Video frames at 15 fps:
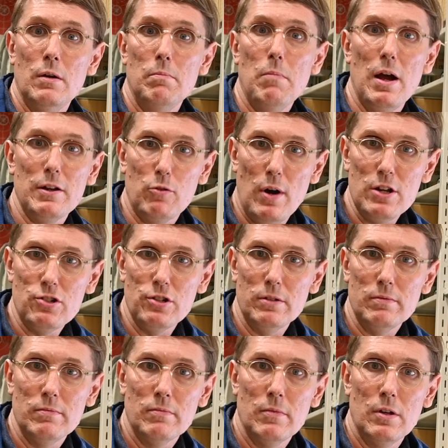migration,
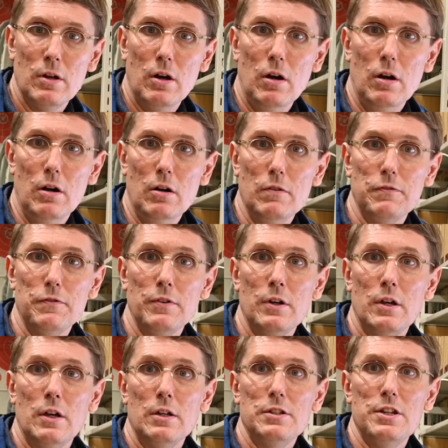of
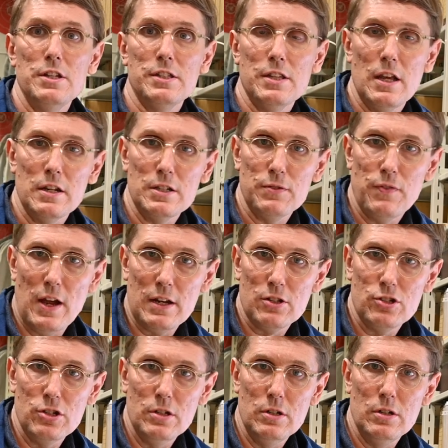
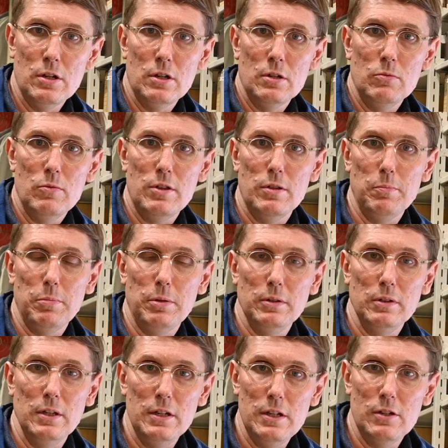dissatisfaction with a
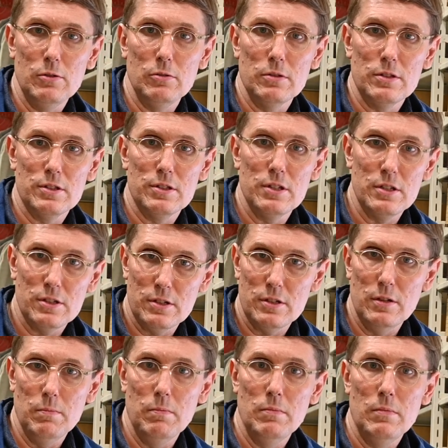political
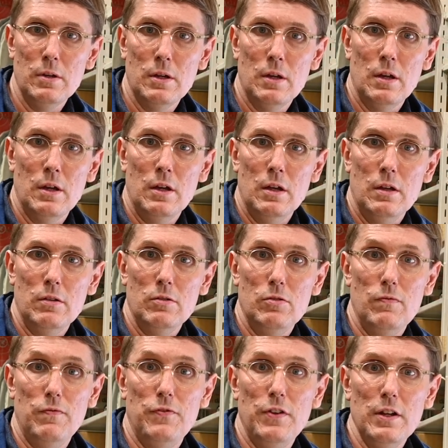system,
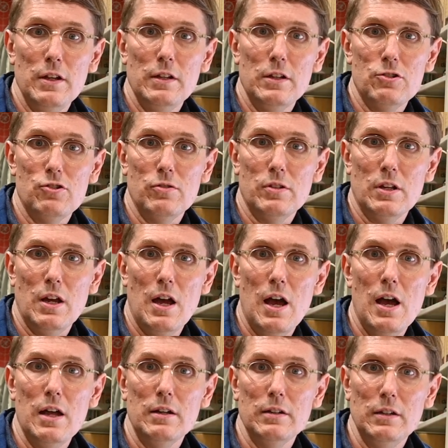feeling that you
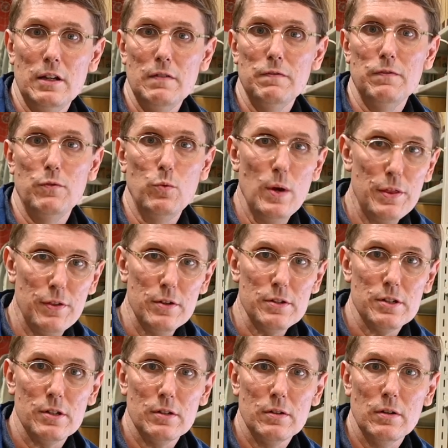can't live with
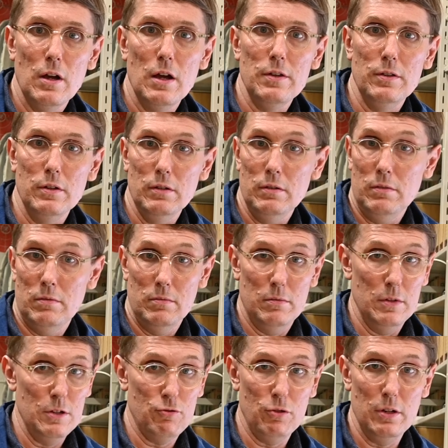it, either
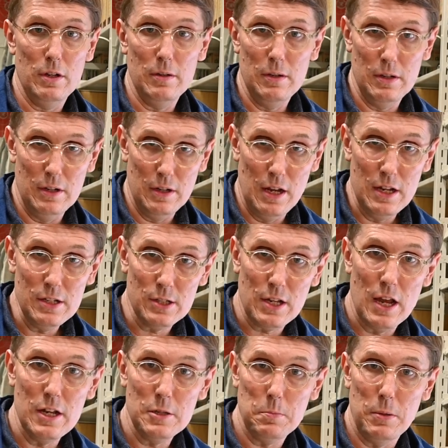literally in his
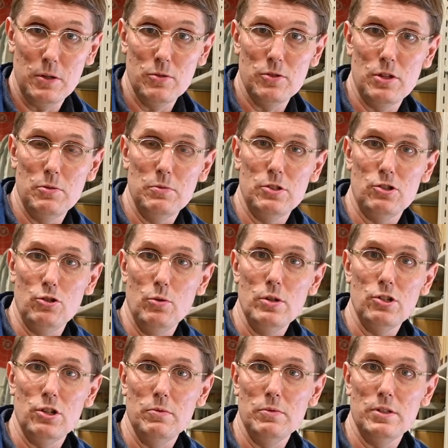case because he was
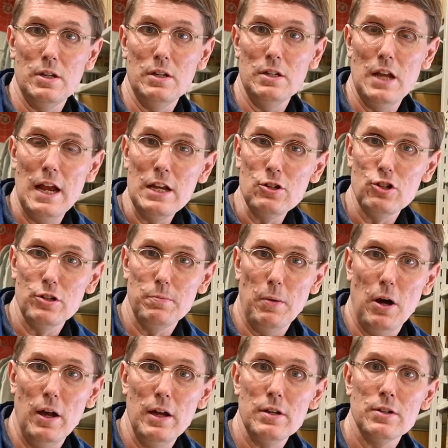Jewish, he was endangered
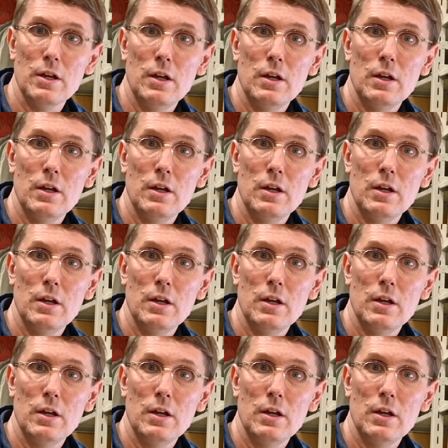by it,